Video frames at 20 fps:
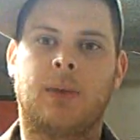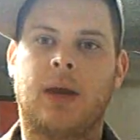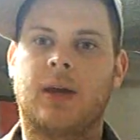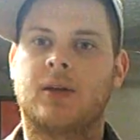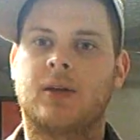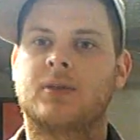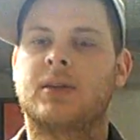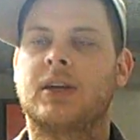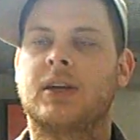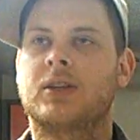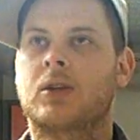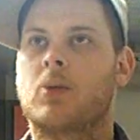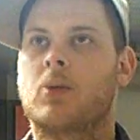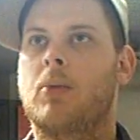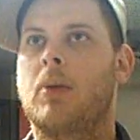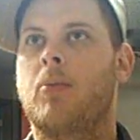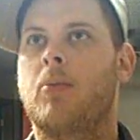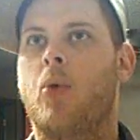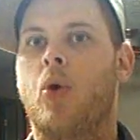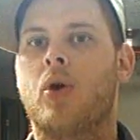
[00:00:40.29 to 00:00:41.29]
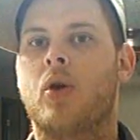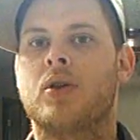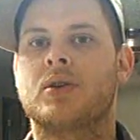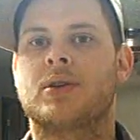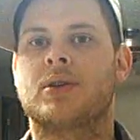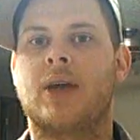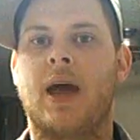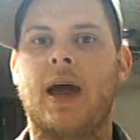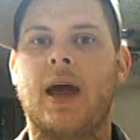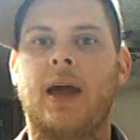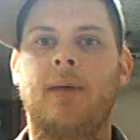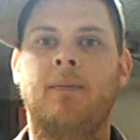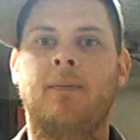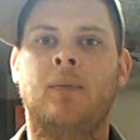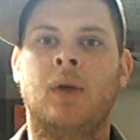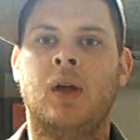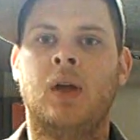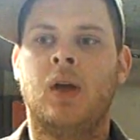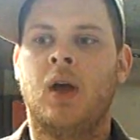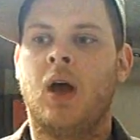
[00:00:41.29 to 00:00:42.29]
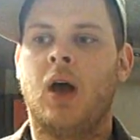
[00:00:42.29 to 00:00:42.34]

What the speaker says: man. I say it's going to be more of the same.